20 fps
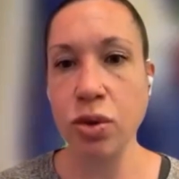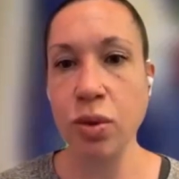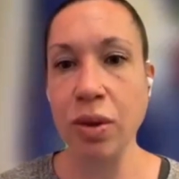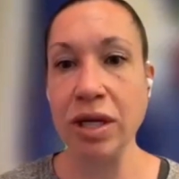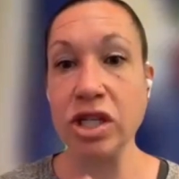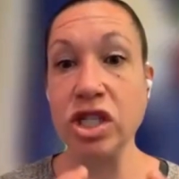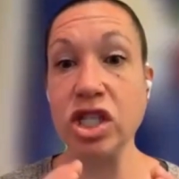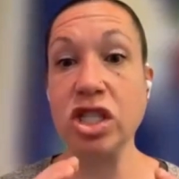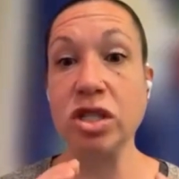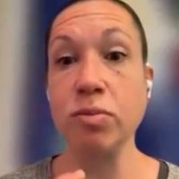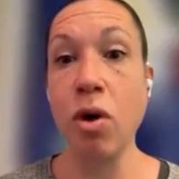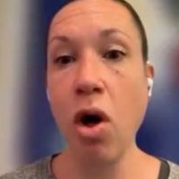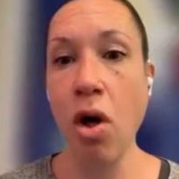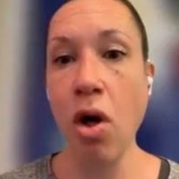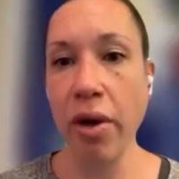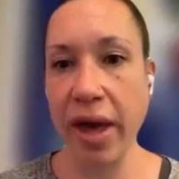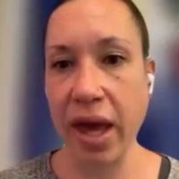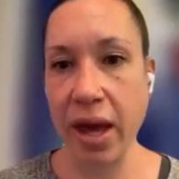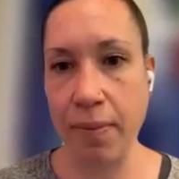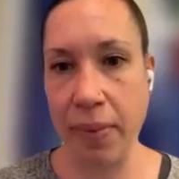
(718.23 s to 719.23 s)
and doing
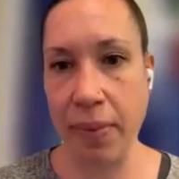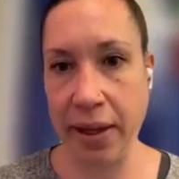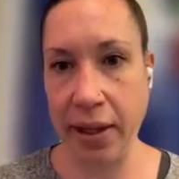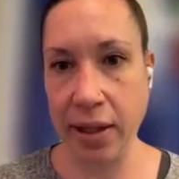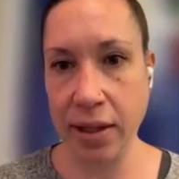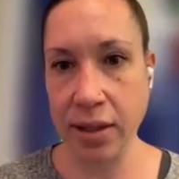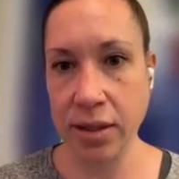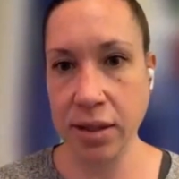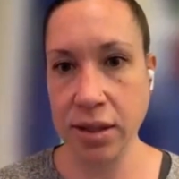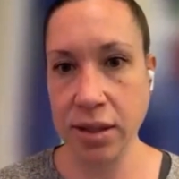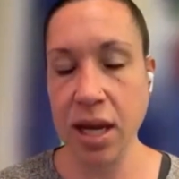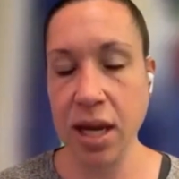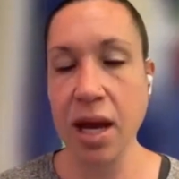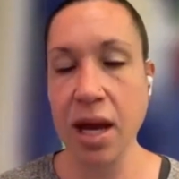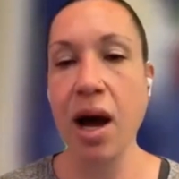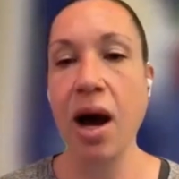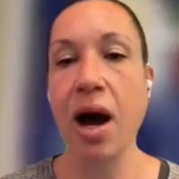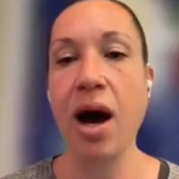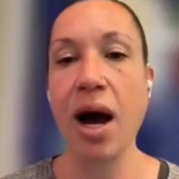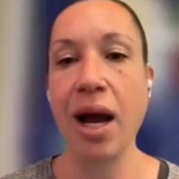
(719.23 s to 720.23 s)
small campaigns,
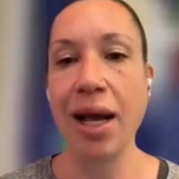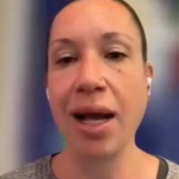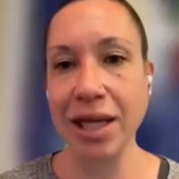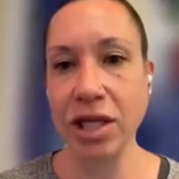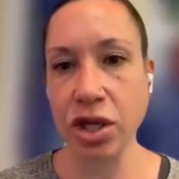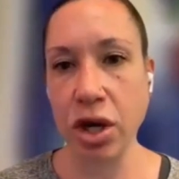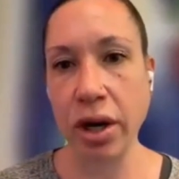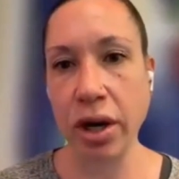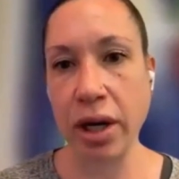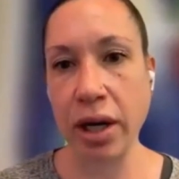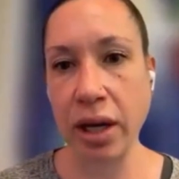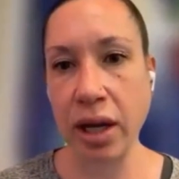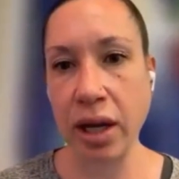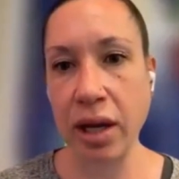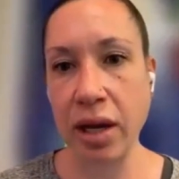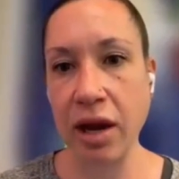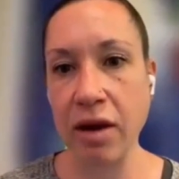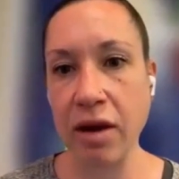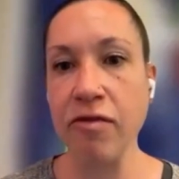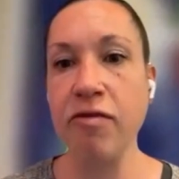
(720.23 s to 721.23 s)
highly
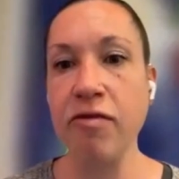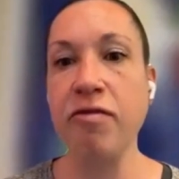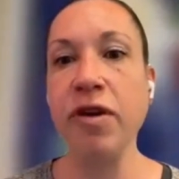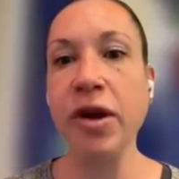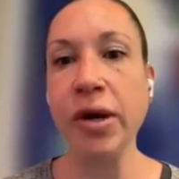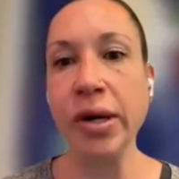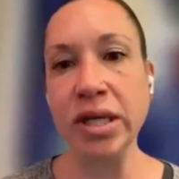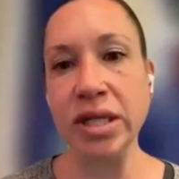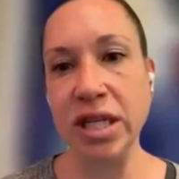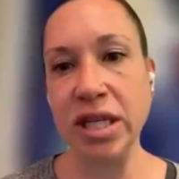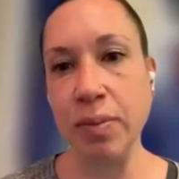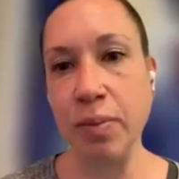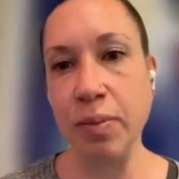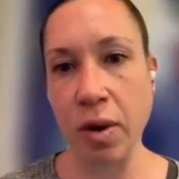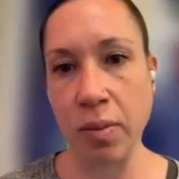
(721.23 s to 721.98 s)
targeted and very